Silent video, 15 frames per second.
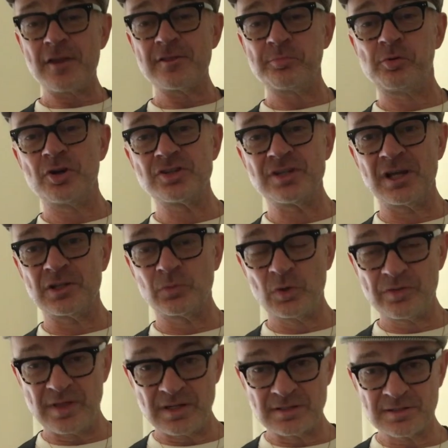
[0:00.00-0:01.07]
of the project will
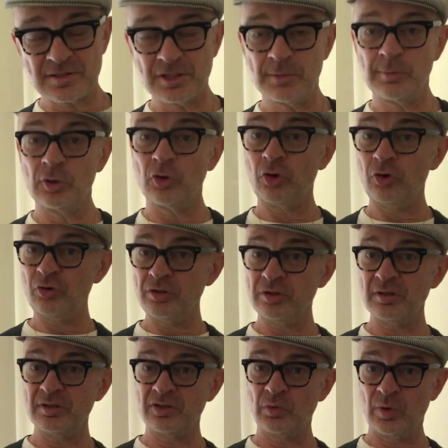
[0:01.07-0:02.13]
then determine who you
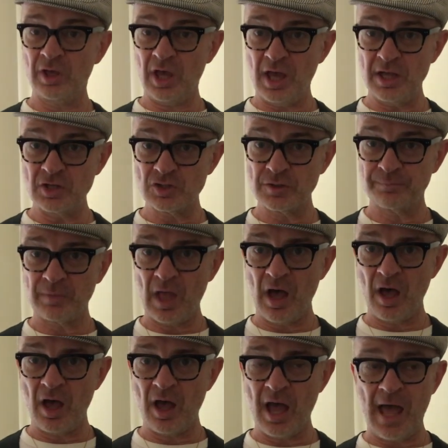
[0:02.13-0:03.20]
need to engage.
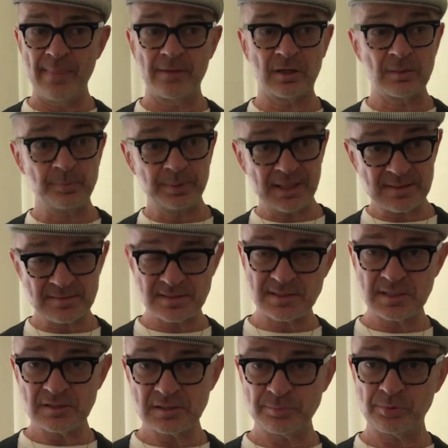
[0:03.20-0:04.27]
And the
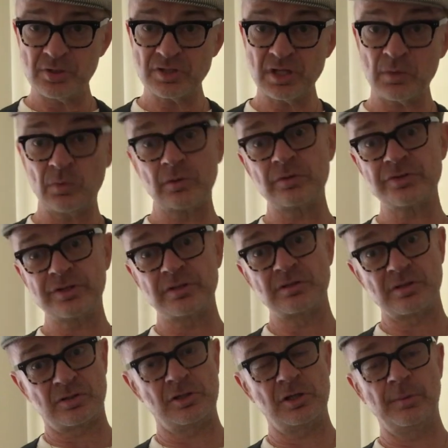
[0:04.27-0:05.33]
complexity of the project will also
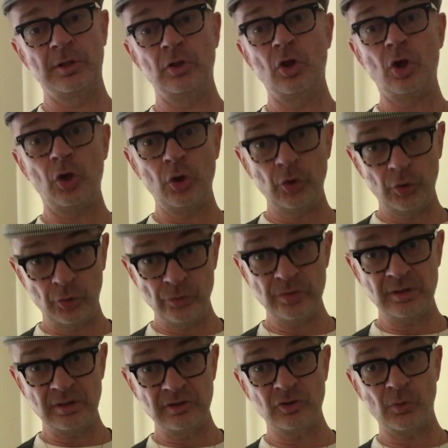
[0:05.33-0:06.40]
determine who you
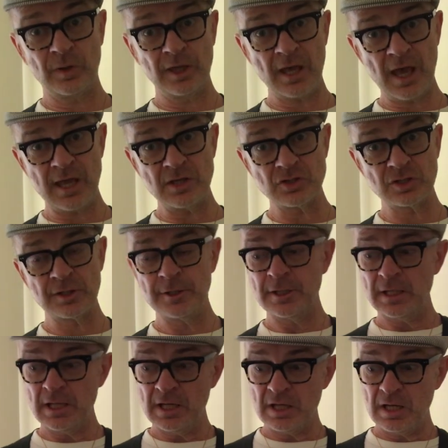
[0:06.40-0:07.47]
need to engage.
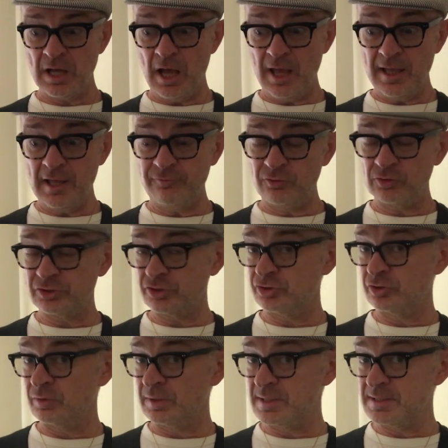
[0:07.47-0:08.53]
If you're just
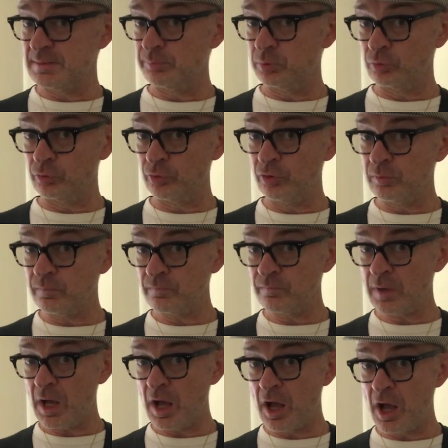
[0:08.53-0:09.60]
doing a simple room,
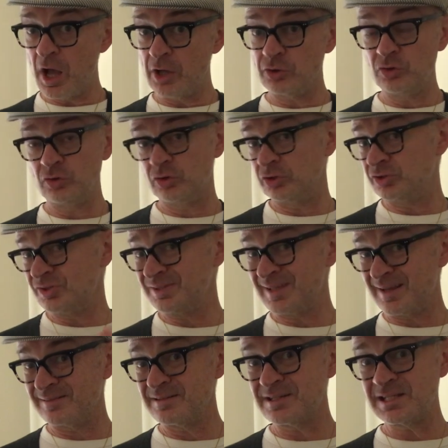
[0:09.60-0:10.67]
you could just get
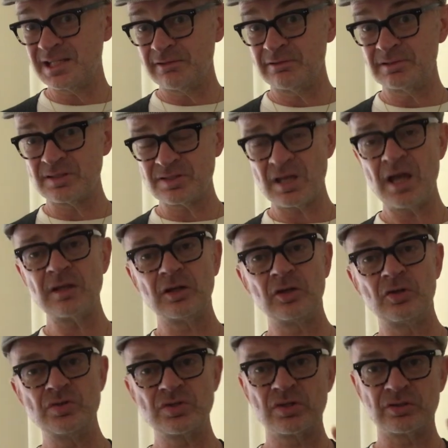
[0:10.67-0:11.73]
an interior designer
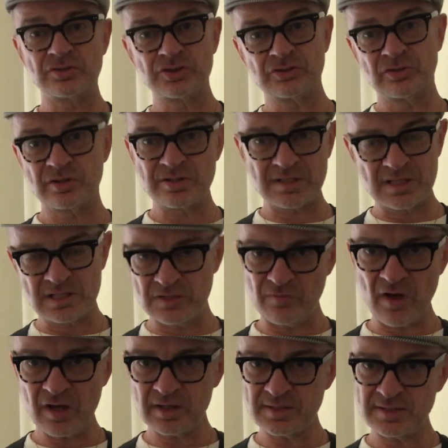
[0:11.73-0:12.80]
who's got a strong sense of
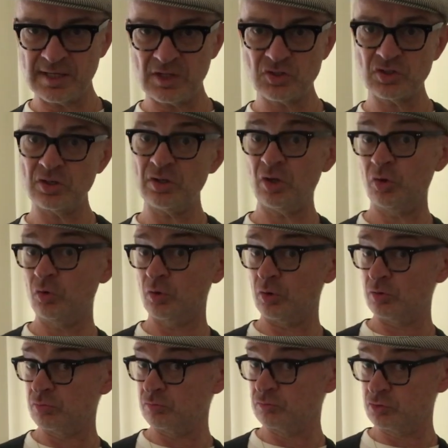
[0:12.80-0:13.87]
architecture, who
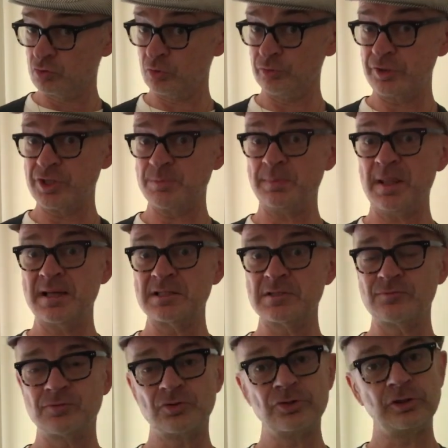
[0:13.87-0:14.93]
can draw those plans
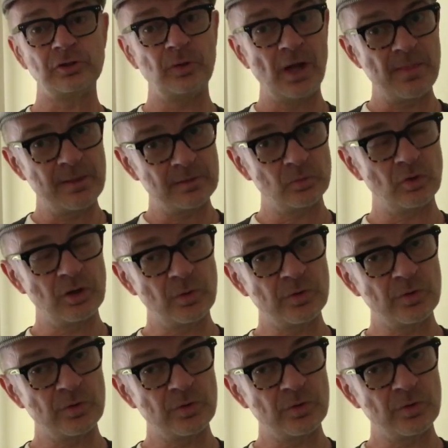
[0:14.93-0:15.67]
for you and then work